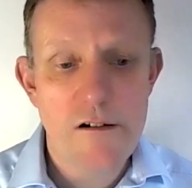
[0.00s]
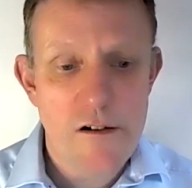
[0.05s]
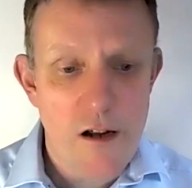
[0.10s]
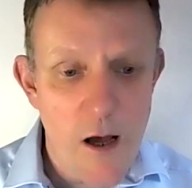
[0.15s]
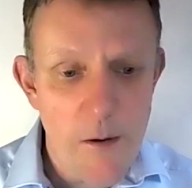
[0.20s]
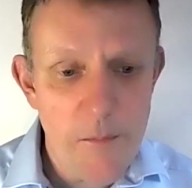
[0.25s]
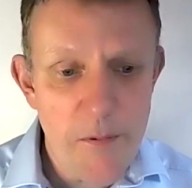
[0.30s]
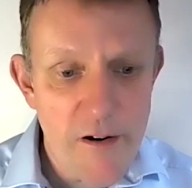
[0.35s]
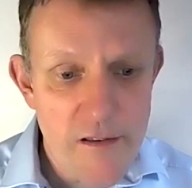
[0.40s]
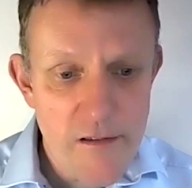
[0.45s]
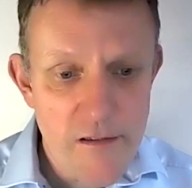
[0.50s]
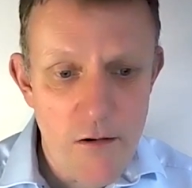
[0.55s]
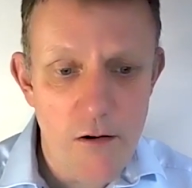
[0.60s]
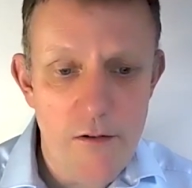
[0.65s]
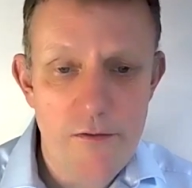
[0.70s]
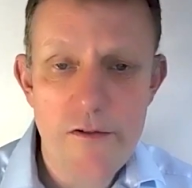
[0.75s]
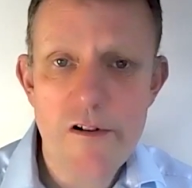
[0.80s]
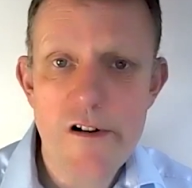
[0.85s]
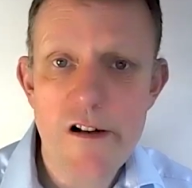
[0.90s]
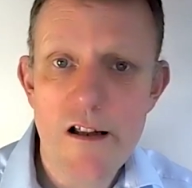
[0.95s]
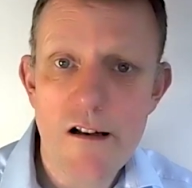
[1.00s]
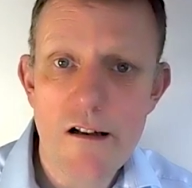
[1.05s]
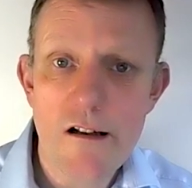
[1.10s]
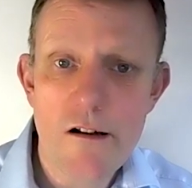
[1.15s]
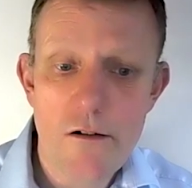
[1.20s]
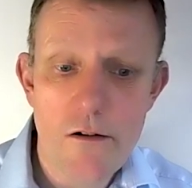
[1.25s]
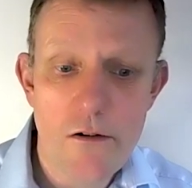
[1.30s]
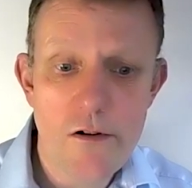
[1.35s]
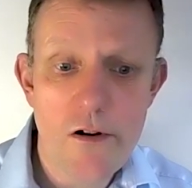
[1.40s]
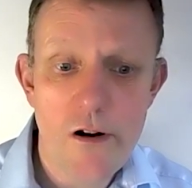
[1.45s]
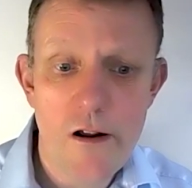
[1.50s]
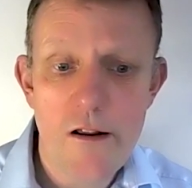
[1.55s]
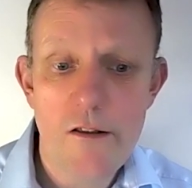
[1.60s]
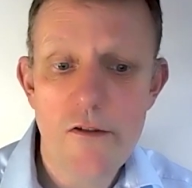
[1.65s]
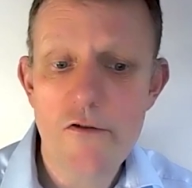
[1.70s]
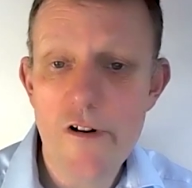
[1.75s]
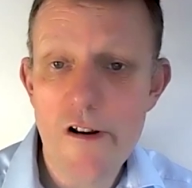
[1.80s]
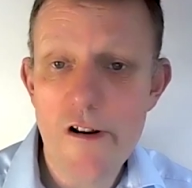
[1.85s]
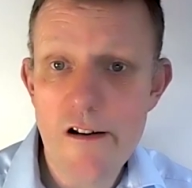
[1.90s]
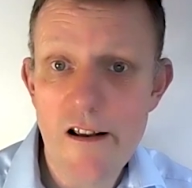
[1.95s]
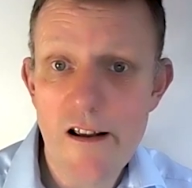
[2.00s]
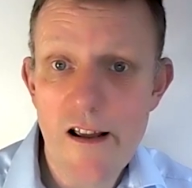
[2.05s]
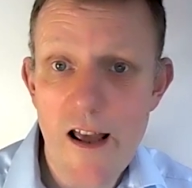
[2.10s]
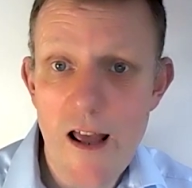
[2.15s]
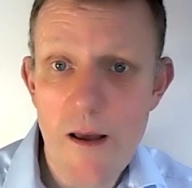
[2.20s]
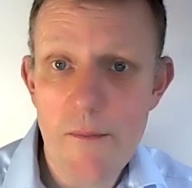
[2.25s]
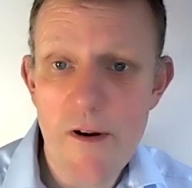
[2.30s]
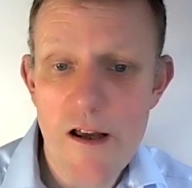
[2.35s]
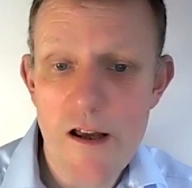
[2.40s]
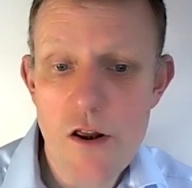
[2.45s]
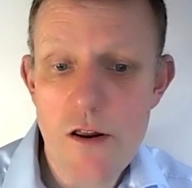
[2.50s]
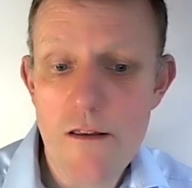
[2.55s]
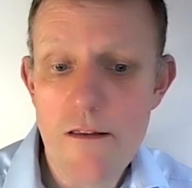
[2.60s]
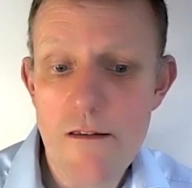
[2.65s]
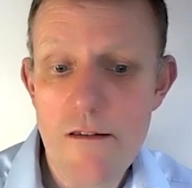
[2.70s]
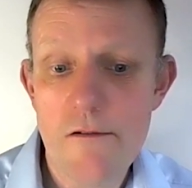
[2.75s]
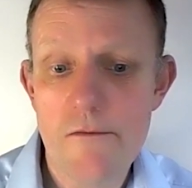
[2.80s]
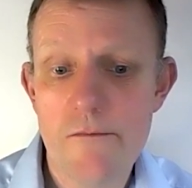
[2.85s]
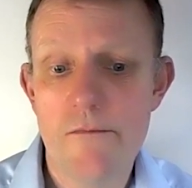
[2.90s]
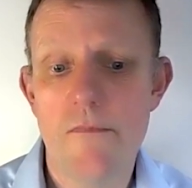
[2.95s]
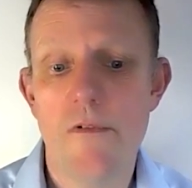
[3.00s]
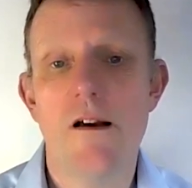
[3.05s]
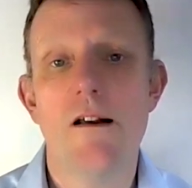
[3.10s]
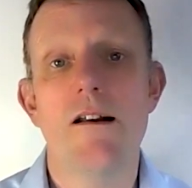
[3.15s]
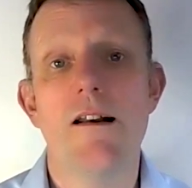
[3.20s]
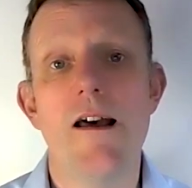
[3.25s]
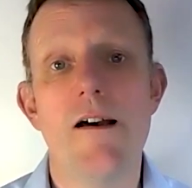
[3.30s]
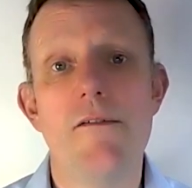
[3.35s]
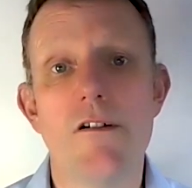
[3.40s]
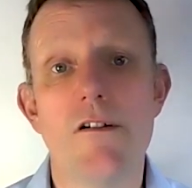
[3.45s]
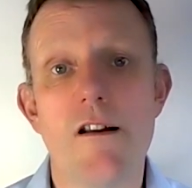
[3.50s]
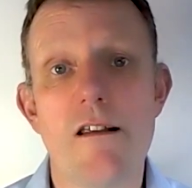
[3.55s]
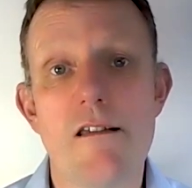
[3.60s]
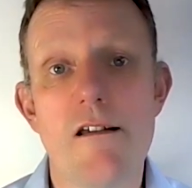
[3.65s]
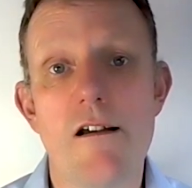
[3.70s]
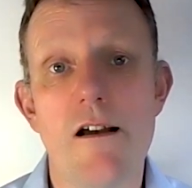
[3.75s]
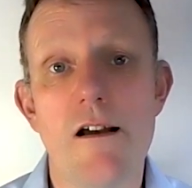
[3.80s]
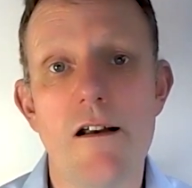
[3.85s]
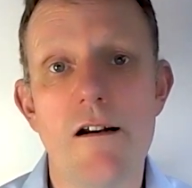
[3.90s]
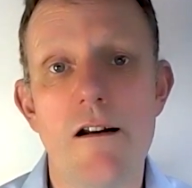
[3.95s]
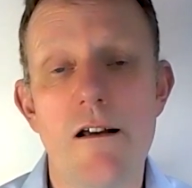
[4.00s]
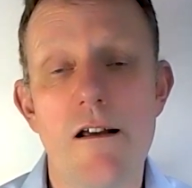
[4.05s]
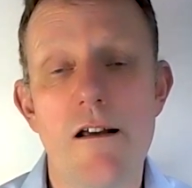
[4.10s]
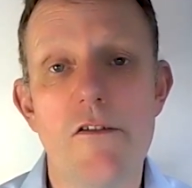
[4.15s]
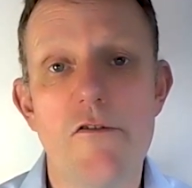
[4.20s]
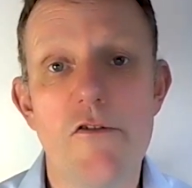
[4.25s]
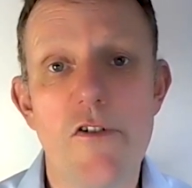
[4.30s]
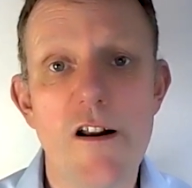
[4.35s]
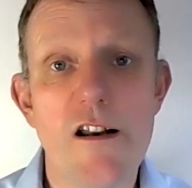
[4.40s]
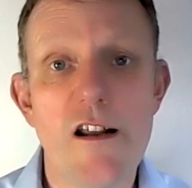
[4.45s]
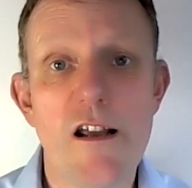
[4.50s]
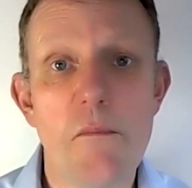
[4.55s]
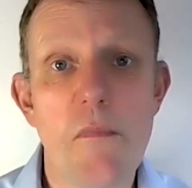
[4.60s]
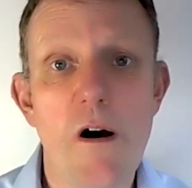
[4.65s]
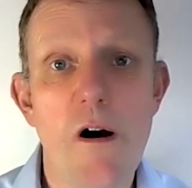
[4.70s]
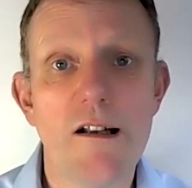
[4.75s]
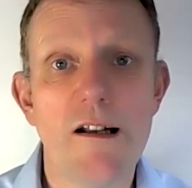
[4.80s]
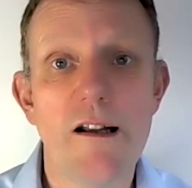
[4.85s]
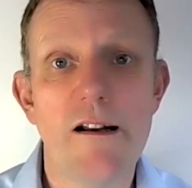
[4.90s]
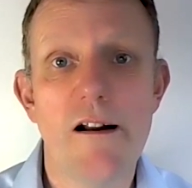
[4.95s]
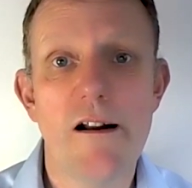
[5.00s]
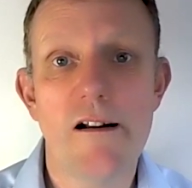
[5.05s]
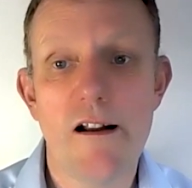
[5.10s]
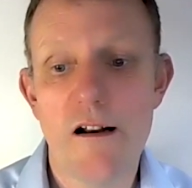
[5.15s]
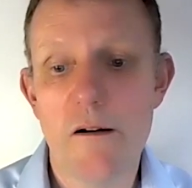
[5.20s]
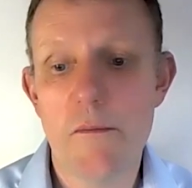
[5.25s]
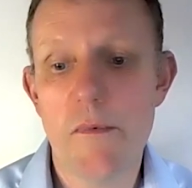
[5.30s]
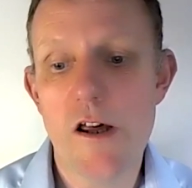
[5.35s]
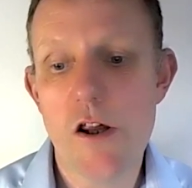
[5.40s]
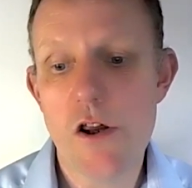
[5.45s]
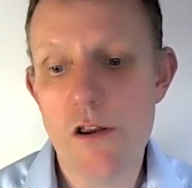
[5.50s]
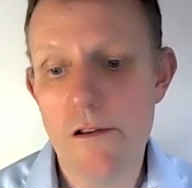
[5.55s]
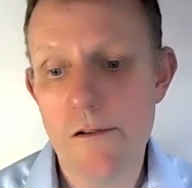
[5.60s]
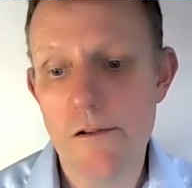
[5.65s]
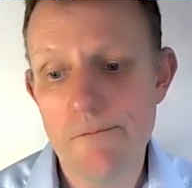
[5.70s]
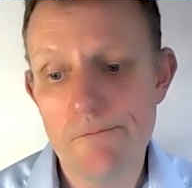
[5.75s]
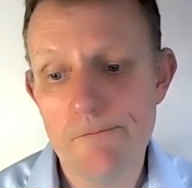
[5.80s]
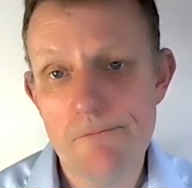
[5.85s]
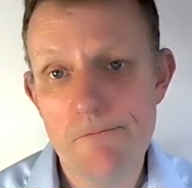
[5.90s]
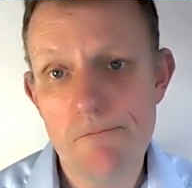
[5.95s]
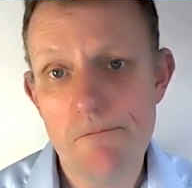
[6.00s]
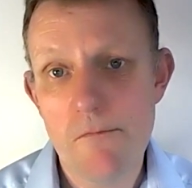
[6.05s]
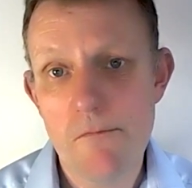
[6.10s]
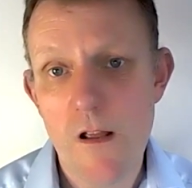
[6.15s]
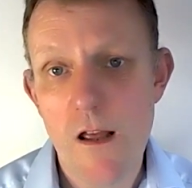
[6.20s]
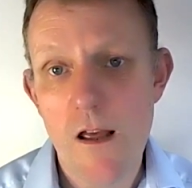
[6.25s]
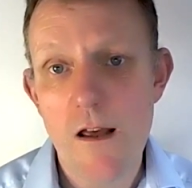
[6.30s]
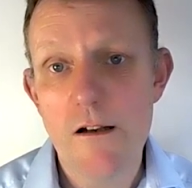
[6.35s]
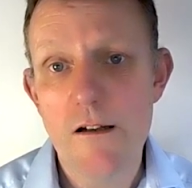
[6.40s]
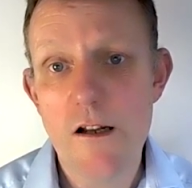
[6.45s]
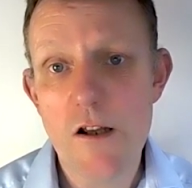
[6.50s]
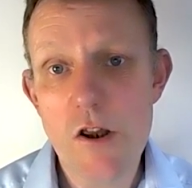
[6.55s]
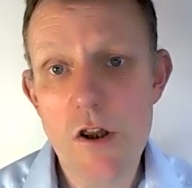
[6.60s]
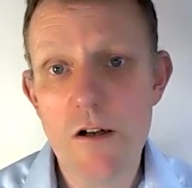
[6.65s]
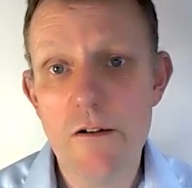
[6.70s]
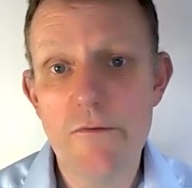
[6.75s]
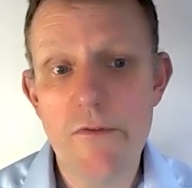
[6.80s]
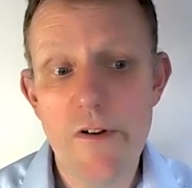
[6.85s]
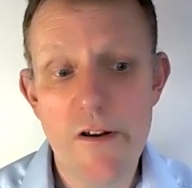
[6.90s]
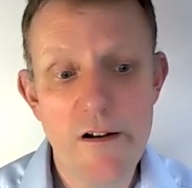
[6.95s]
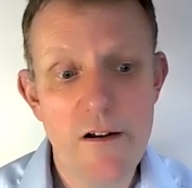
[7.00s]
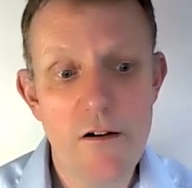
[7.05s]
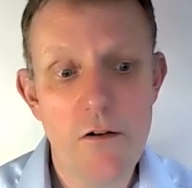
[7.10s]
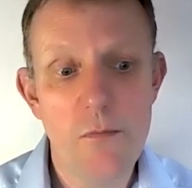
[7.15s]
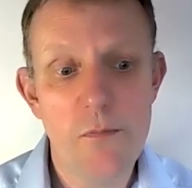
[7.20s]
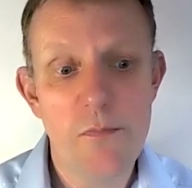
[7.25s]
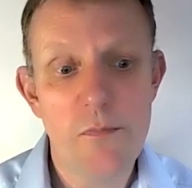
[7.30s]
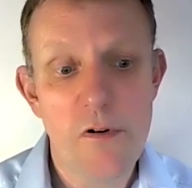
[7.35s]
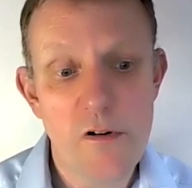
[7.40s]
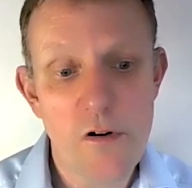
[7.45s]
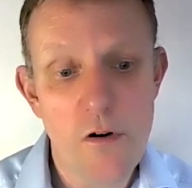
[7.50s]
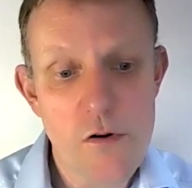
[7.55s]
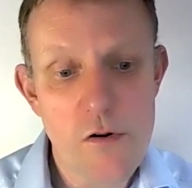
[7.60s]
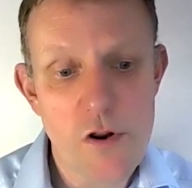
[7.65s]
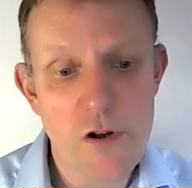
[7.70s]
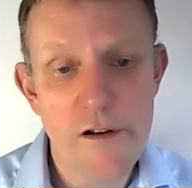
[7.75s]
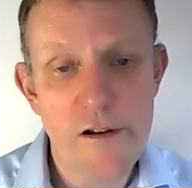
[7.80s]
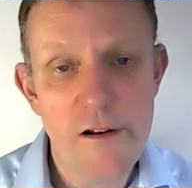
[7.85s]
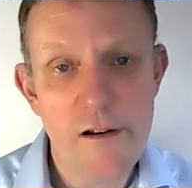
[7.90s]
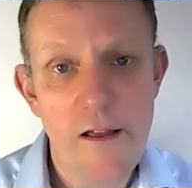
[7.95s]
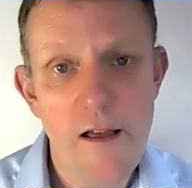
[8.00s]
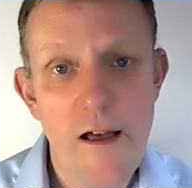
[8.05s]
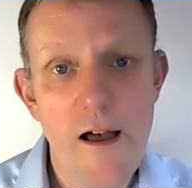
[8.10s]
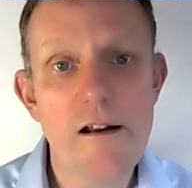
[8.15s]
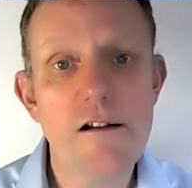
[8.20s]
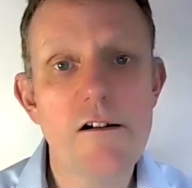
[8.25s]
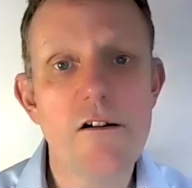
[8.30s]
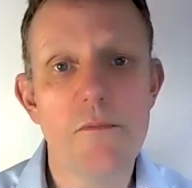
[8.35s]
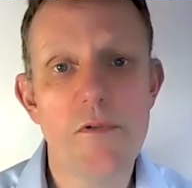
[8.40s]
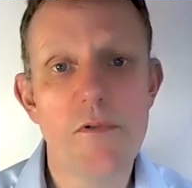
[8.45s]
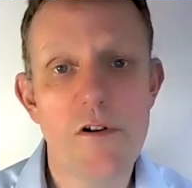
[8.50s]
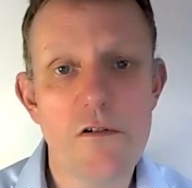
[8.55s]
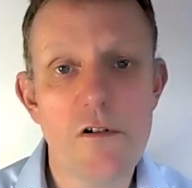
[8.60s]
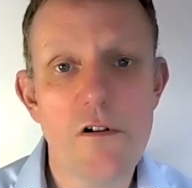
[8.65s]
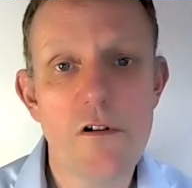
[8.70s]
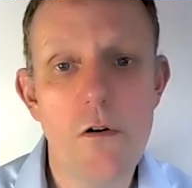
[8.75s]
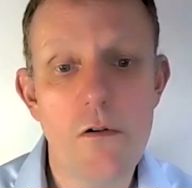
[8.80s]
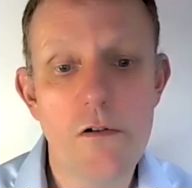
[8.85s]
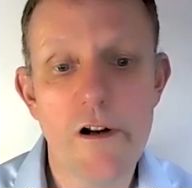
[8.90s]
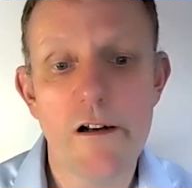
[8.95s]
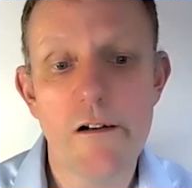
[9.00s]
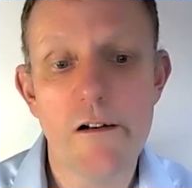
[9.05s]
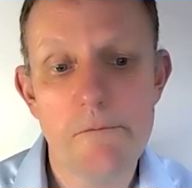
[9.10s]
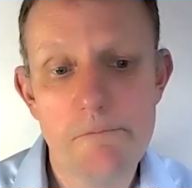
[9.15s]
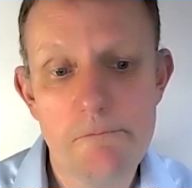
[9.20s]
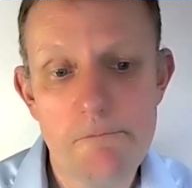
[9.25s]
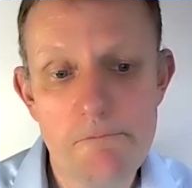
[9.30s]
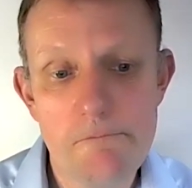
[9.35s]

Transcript: Topics covered include 3D game engines, level design, 3D modeling and animation, digital video production, and computer coding.